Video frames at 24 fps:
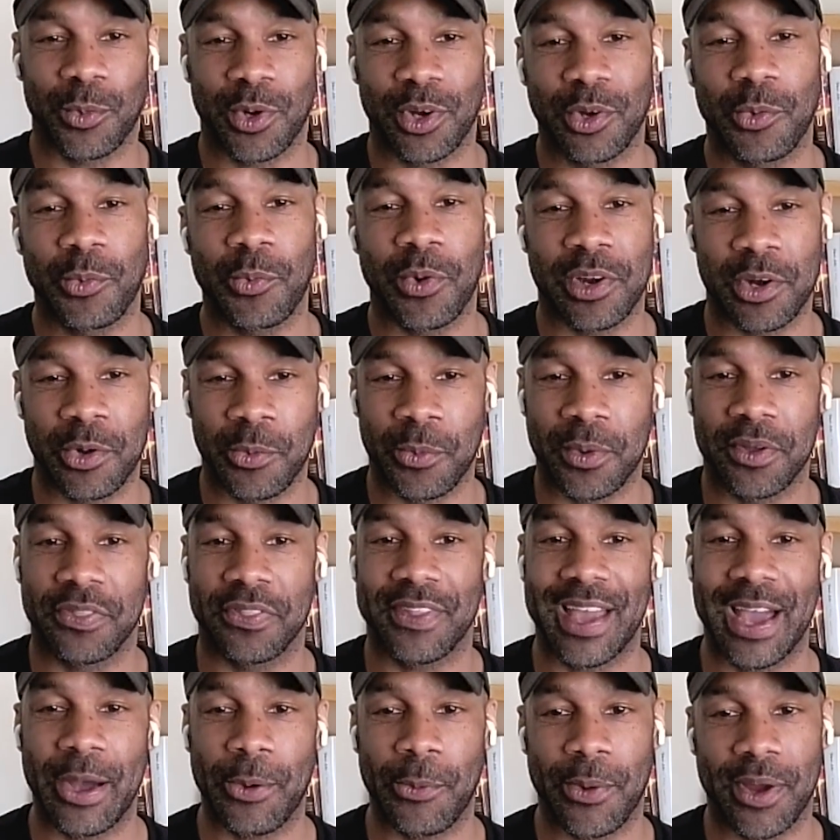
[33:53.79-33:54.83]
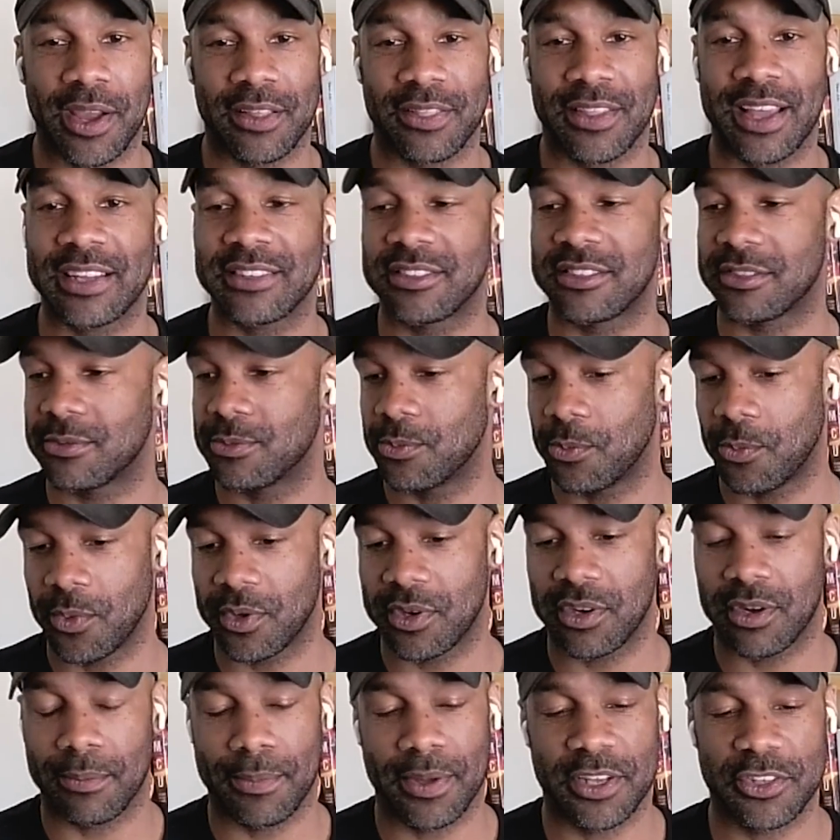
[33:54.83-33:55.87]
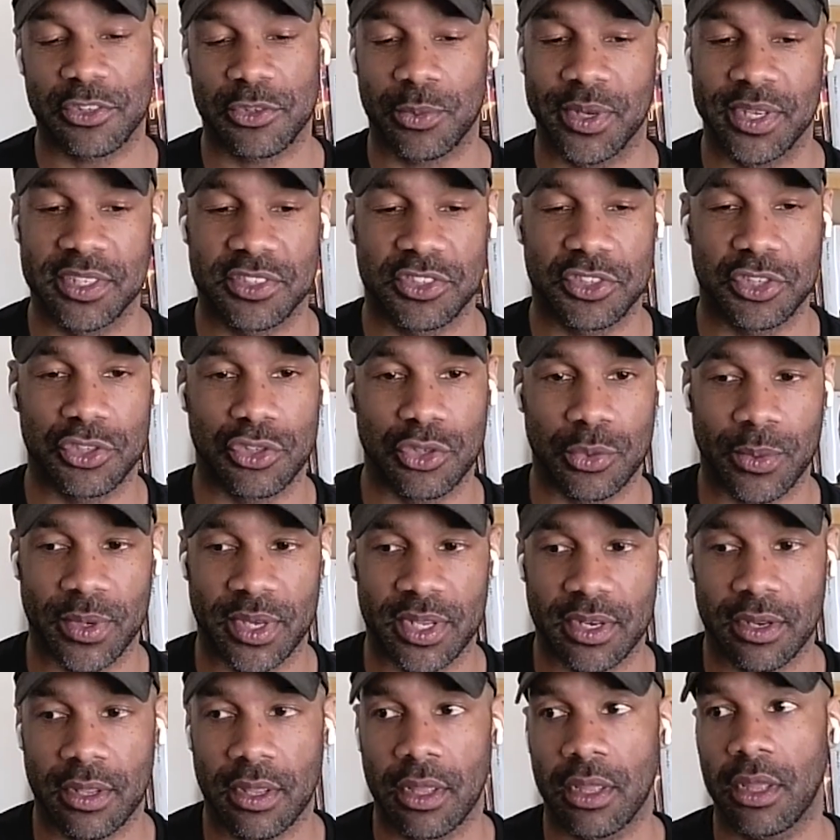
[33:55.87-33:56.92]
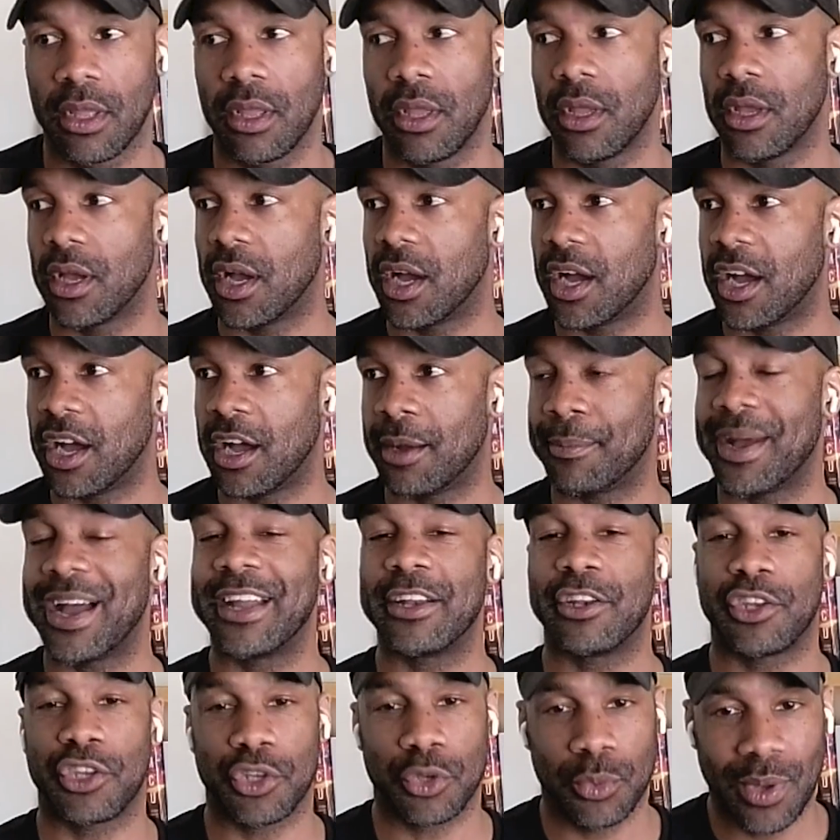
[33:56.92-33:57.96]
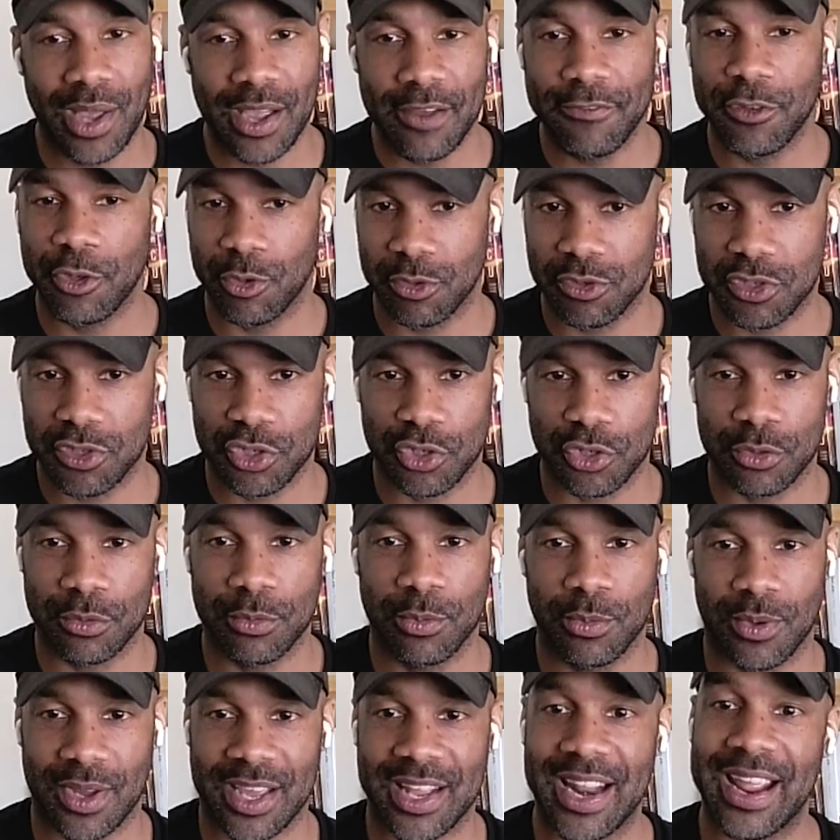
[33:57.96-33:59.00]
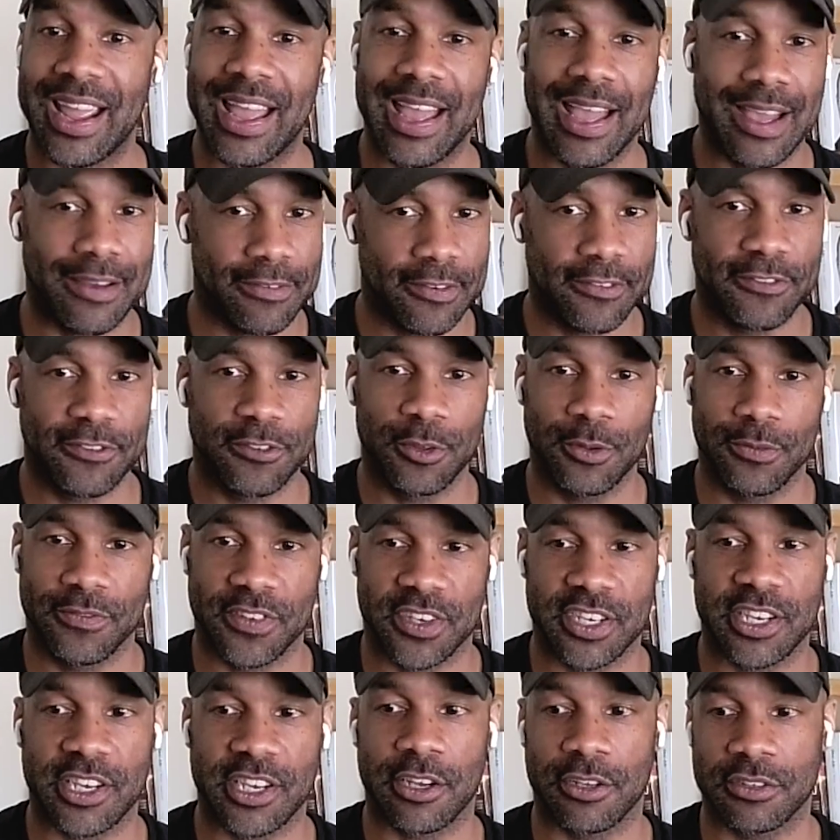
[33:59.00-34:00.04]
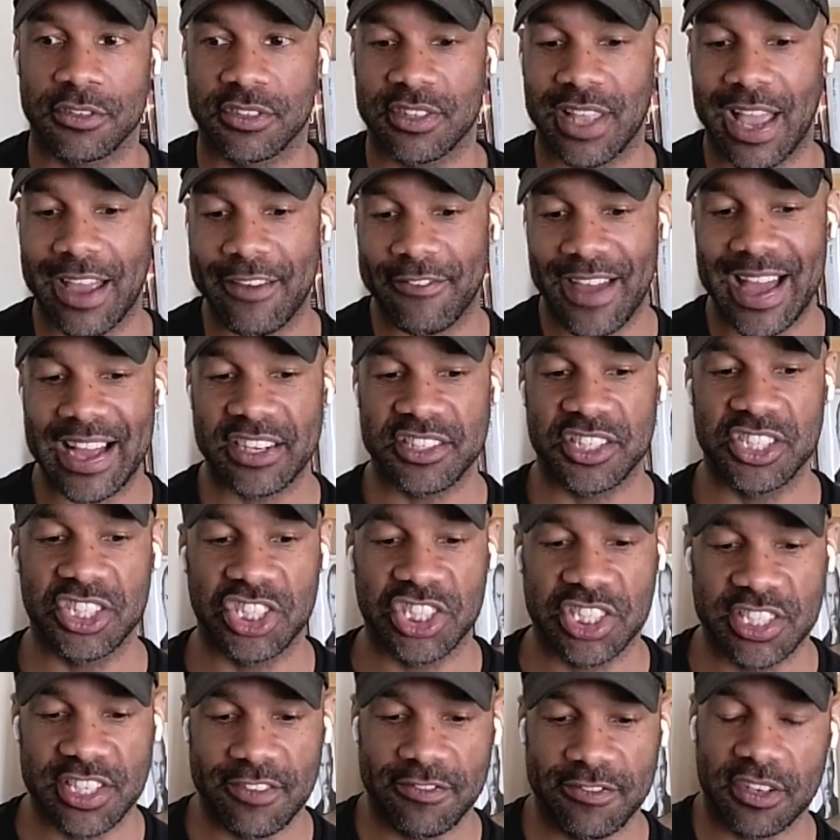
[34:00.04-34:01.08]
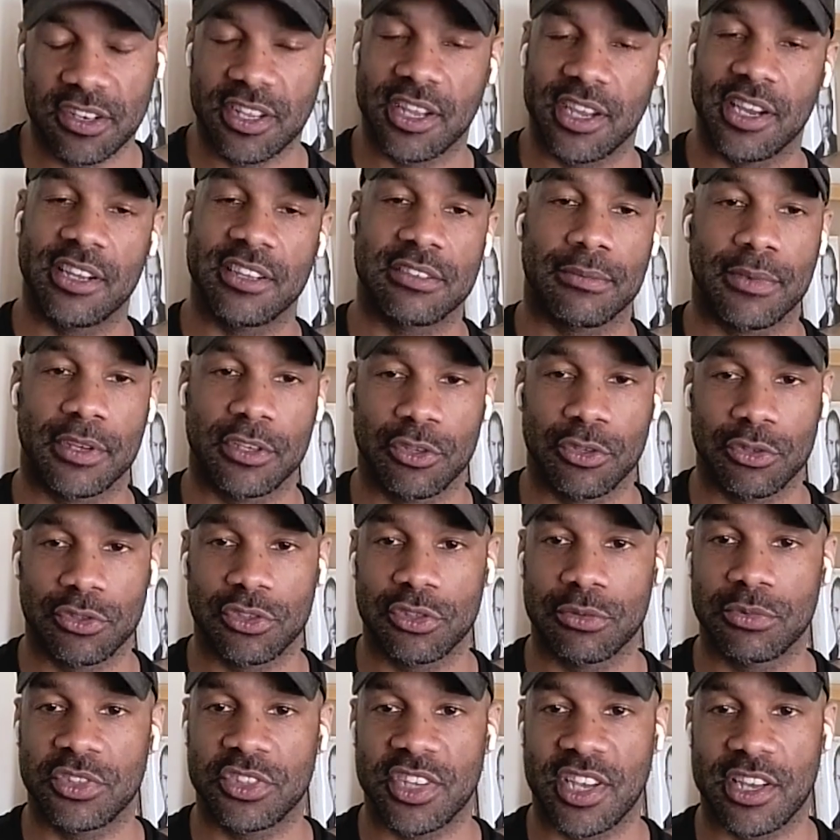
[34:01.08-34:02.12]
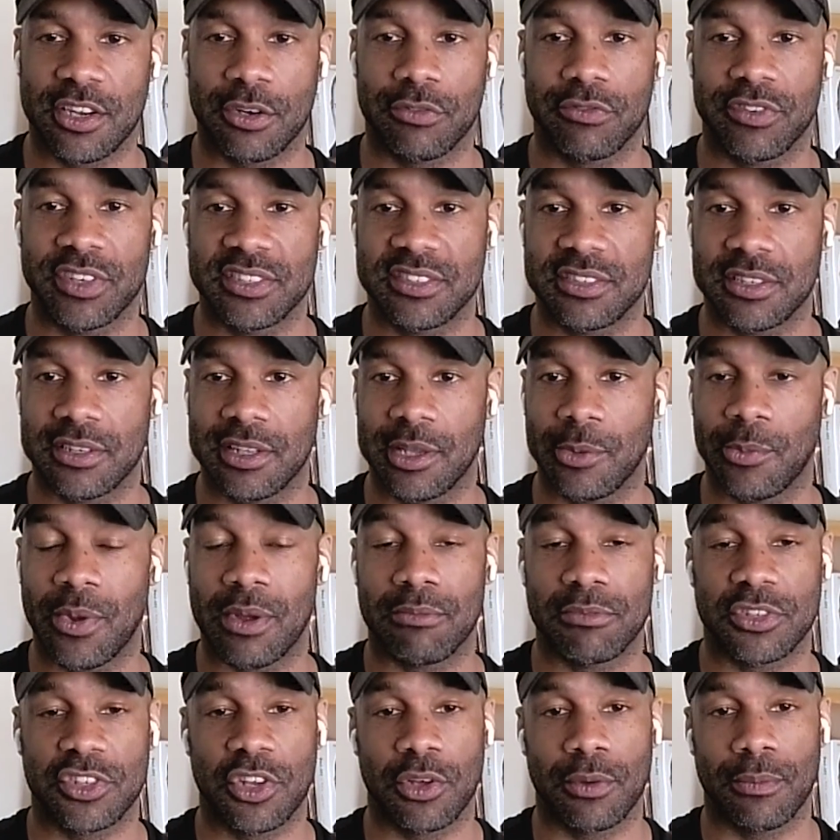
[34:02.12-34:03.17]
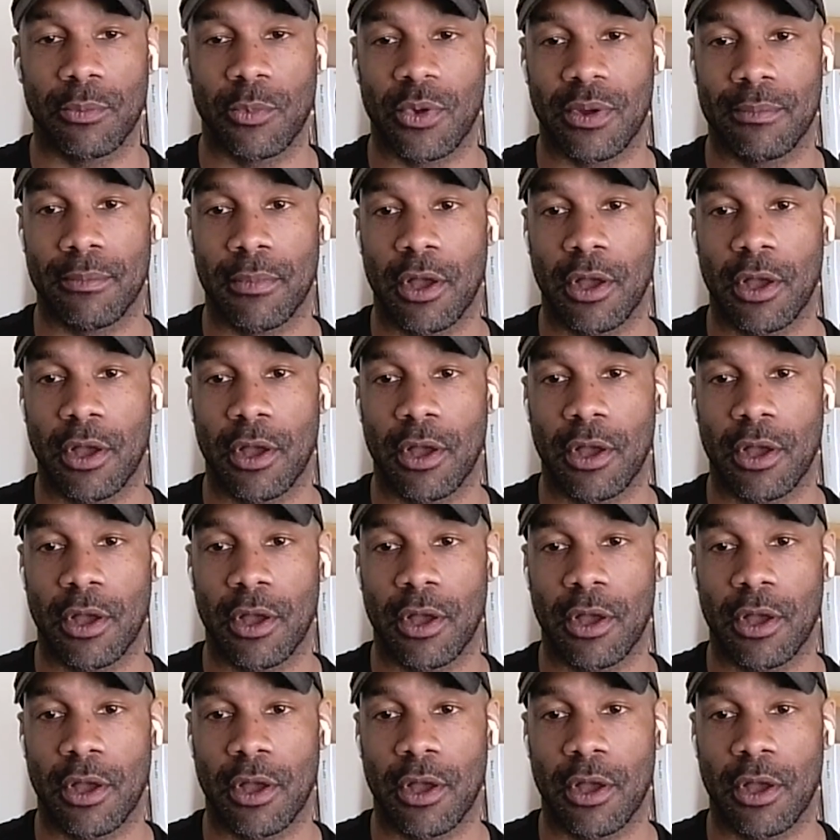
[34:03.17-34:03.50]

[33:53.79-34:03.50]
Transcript: work one on one that way, that's one of the best ways to do it. I do have YouTube, and I have a few videos. I've actually shifted gears on my YouTube channel recently, where where I'm